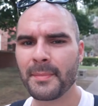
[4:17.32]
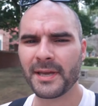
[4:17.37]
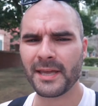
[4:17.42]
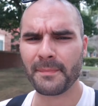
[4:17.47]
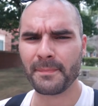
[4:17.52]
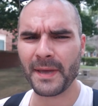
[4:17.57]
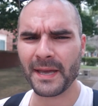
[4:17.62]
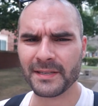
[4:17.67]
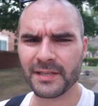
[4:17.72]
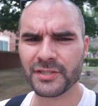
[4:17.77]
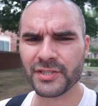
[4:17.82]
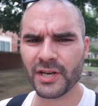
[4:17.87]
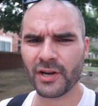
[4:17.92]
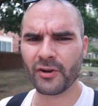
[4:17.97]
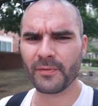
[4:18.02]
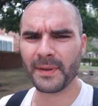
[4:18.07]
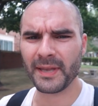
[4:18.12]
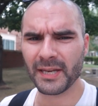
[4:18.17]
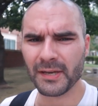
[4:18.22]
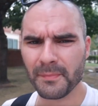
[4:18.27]
gonna get back to
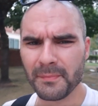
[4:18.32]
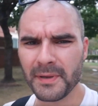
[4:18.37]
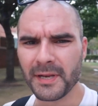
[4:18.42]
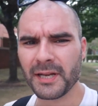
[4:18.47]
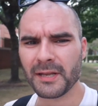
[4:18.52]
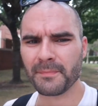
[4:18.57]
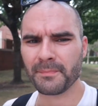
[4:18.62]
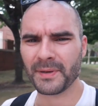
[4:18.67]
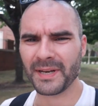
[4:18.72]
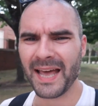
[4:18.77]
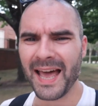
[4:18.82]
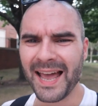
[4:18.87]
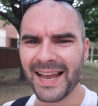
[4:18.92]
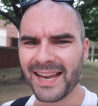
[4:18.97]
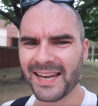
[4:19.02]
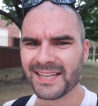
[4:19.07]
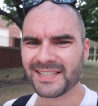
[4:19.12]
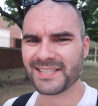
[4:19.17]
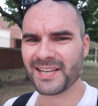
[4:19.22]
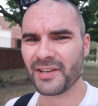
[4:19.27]
Jeremy in a minute, but I
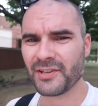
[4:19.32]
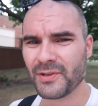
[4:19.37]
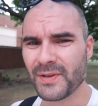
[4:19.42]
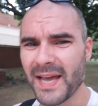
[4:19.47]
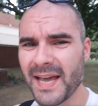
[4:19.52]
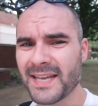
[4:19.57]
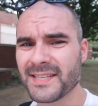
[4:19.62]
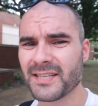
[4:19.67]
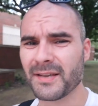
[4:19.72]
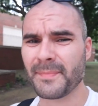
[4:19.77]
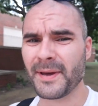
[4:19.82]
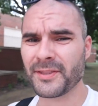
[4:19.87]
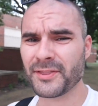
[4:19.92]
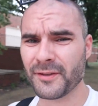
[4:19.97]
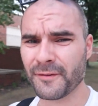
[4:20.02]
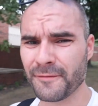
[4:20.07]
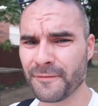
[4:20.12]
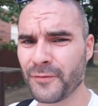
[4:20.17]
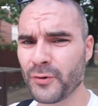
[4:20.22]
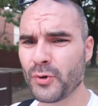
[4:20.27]
gotta tell you guys about
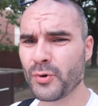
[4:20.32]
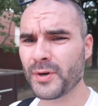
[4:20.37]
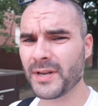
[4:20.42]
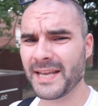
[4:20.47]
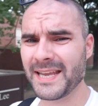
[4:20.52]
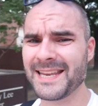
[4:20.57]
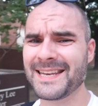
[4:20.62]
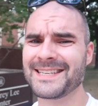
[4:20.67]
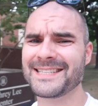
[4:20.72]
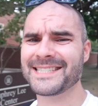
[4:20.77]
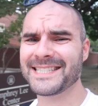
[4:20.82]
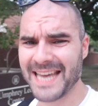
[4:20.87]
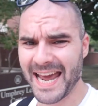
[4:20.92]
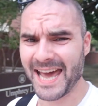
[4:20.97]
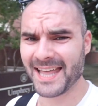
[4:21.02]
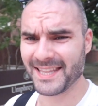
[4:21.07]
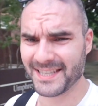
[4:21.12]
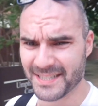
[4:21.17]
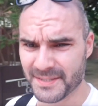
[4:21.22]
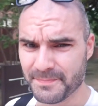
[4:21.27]
the food in
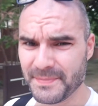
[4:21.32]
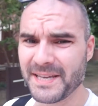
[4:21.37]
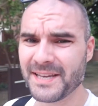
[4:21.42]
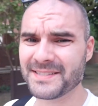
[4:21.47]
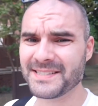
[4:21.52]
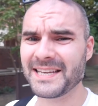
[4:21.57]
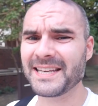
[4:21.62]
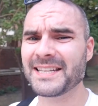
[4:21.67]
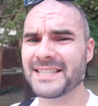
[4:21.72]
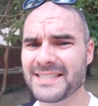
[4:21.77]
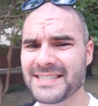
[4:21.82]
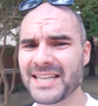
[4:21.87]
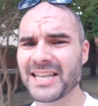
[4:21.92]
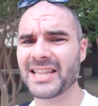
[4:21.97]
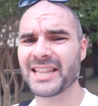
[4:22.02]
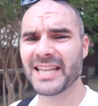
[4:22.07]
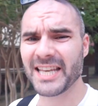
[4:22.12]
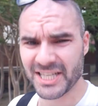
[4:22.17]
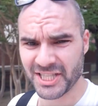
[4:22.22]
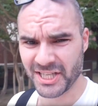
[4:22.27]
Dallas, because it is
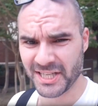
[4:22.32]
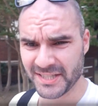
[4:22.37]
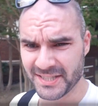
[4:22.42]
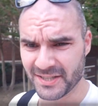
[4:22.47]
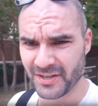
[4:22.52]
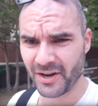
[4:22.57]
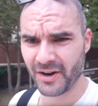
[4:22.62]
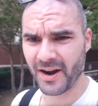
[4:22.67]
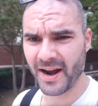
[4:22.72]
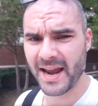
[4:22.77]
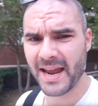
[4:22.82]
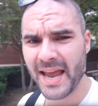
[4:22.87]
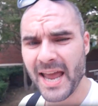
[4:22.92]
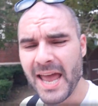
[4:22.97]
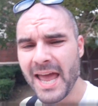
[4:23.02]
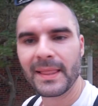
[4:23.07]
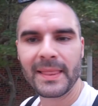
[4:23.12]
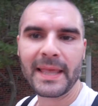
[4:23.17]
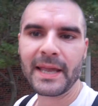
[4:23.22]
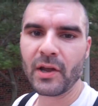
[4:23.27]
delicious, all right?
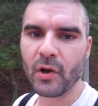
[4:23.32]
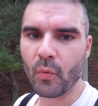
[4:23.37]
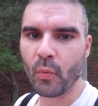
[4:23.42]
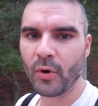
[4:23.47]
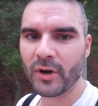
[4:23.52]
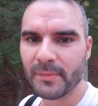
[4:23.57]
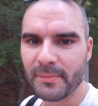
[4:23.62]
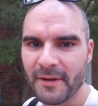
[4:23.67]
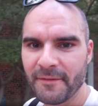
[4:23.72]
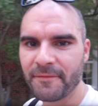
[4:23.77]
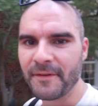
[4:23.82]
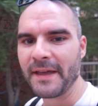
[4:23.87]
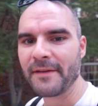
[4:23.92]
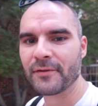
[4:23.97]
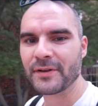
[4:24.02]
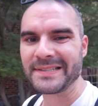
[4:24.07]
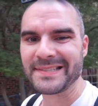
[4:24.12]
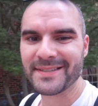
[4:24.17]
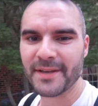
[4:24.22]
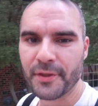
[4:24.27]
Like, one of my
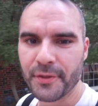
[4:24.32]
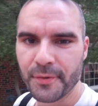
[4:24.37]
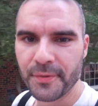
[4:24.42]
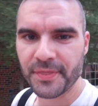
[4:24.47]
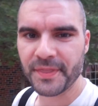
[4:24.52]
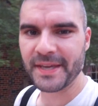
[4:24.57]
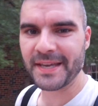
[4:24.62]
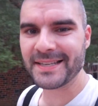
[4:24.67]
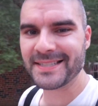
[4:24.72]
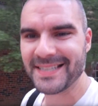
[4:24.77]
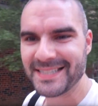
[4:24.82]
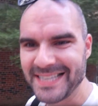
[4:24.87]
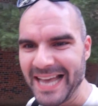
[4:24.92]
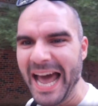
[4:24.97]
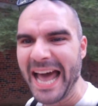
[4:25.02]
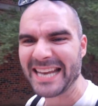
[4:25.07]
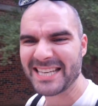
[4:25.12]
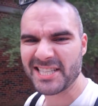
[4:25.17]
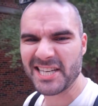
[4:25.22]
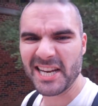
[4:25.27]
favorite Southern things is
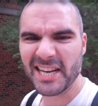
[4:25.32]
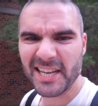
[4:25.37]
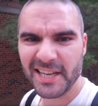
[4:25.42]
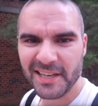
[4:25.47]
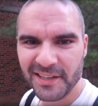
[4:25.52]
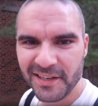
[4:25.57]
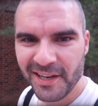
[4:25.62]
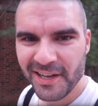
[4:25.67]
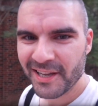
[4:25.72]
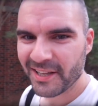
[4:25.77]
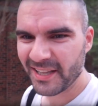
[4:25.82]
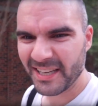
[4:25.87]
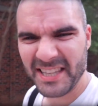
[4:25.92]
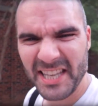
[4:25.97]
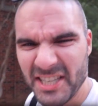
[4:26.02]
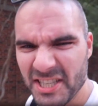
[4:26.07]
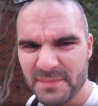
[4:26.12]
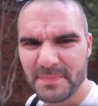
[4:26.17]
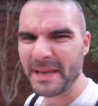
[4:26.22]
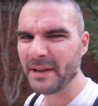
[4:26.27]
hot chicken. Like,
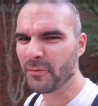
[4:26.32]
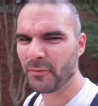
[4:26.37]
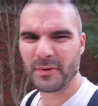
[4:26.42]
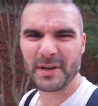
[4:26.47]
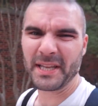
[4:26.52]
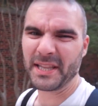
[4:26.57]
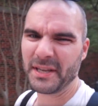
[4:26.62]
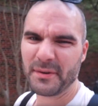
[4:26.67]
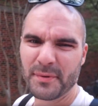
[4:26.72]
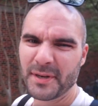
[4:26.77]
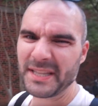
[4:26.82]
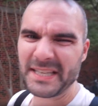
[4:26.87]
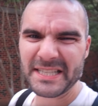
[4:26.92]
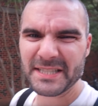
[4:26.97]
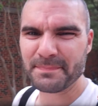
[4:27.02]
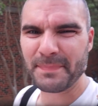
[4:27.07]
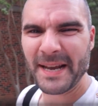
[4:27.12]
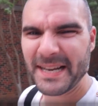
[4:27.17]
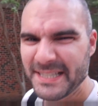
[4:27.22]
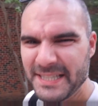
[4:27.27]
they just make really, really
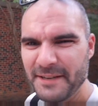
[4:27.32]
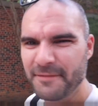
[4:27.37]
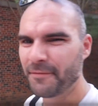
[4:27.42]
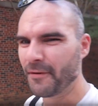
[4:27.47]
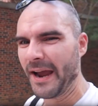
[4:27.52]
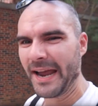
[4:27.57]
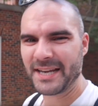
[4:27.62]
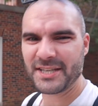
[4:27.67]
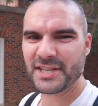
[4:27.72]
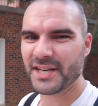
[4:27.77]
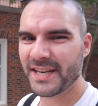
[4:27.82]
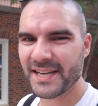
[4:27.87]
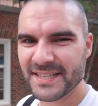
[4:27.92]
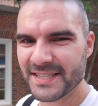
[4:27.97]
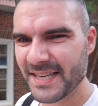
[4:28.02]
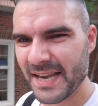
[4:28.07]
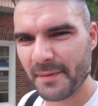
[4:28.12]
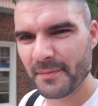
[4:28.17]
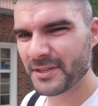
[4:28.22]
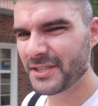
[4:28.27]
spicy fried chicken
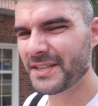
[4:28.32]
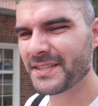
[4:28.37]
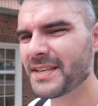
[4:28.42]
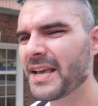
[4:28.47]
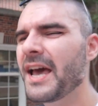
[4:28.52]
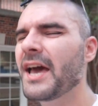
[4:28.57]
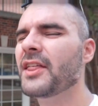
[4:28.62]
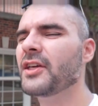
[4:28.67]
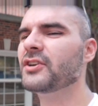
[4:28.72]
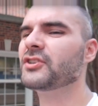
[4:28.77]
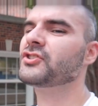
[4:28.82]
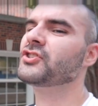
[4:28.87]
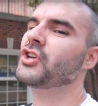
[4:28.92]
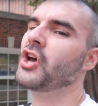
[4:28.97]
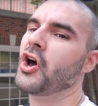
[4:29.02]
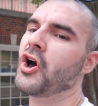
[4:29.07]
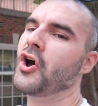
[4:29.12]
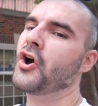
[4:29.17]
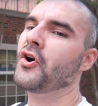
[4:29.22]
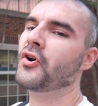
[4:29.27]
sandwiches. They're
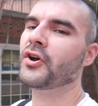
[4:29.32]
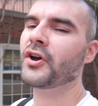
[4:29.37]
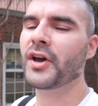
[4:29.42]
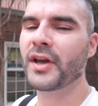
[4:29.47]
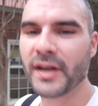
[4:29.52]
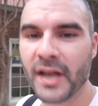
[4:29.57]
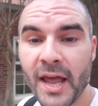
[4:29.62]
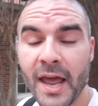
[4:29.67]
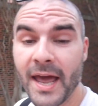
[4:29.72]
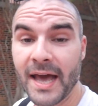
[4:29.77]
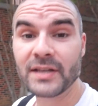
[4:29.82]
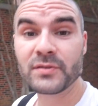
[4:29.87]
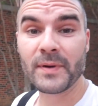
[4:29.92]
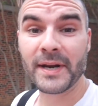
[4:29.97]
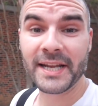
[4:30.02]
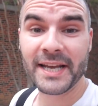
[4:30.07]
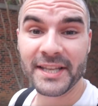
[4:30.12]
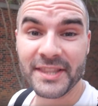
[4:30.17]
so good. That's why they